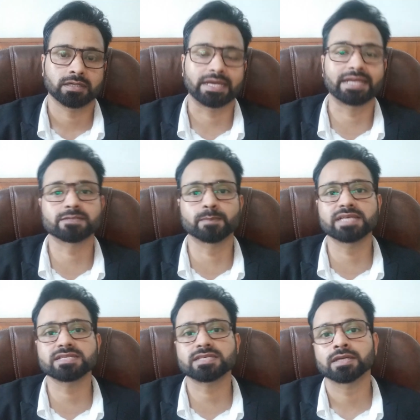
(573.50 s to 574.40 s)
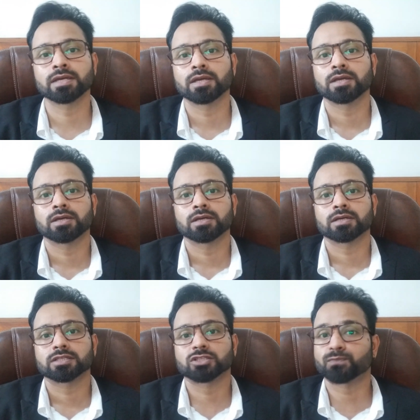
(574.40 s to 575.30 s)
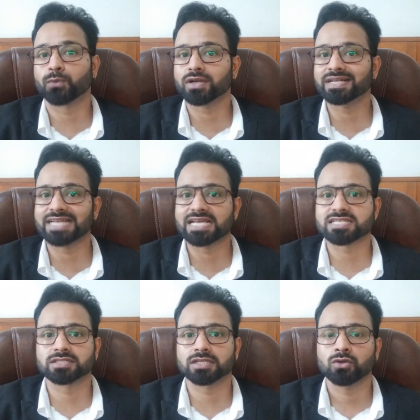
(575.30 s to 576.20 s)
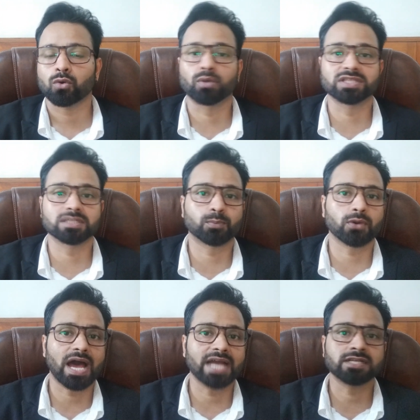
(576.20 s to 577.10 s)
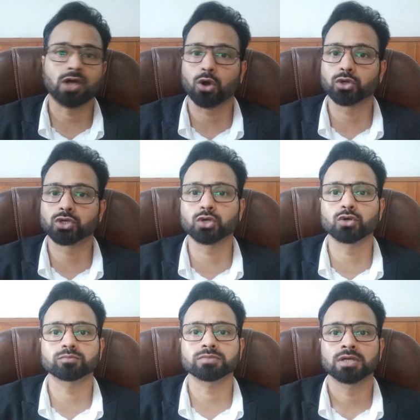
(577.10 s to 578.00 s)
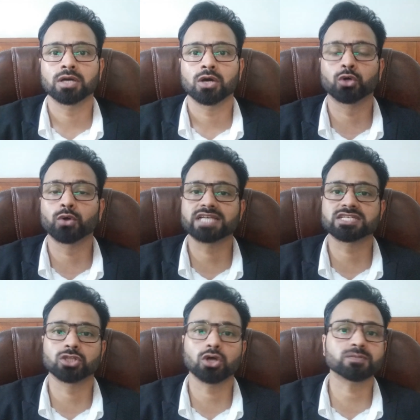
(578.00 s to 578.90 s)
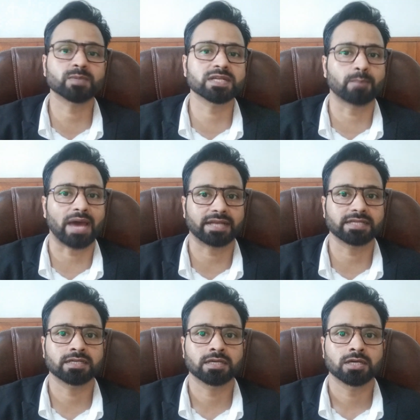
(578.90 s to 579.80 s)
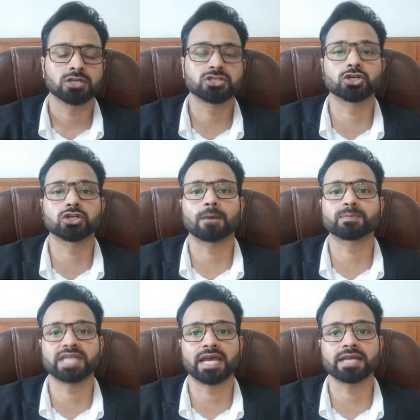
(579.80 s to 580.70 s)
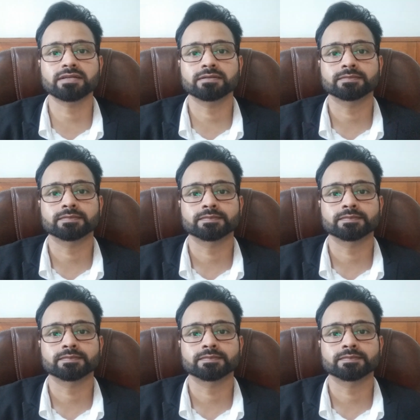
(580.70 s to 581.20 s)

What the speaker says: It means the foreign national, whether bride or groom, who has not been married should obtain